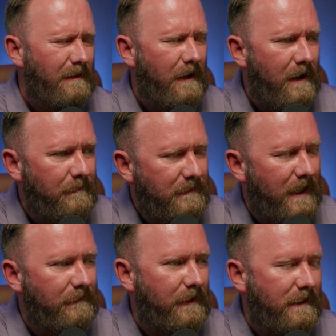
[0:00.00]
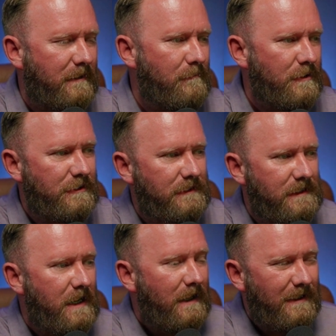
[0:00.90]
kind of like commercials,
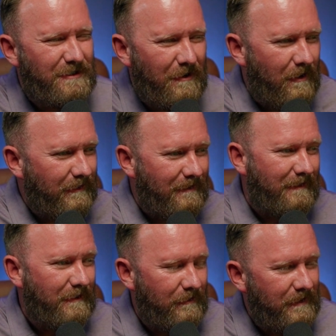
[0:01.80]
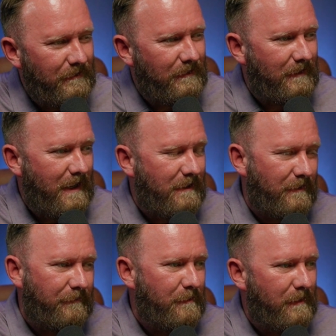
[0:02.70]
because you're near the lake.
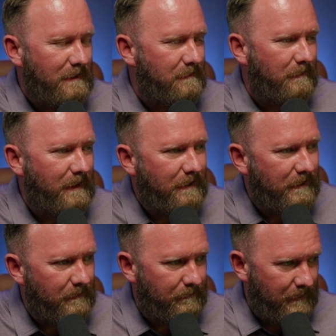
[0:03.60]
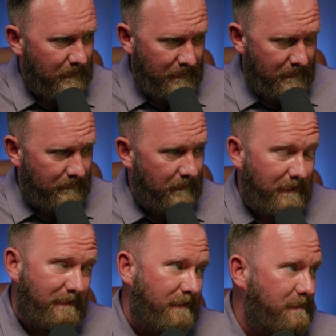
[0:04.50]
You're a few blocks from the lake.
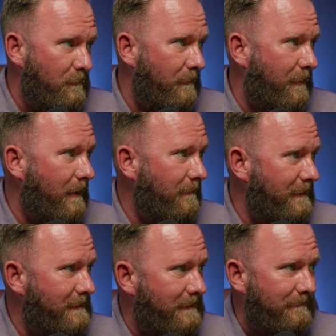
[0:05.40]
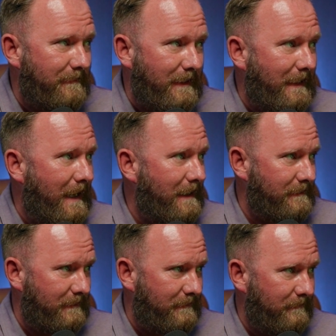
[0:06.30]
It's more apartments, I
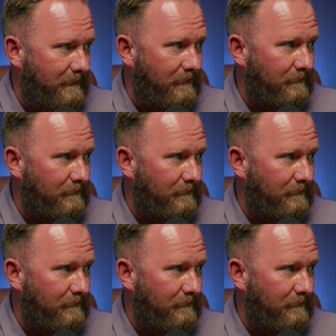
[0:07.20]
guess. I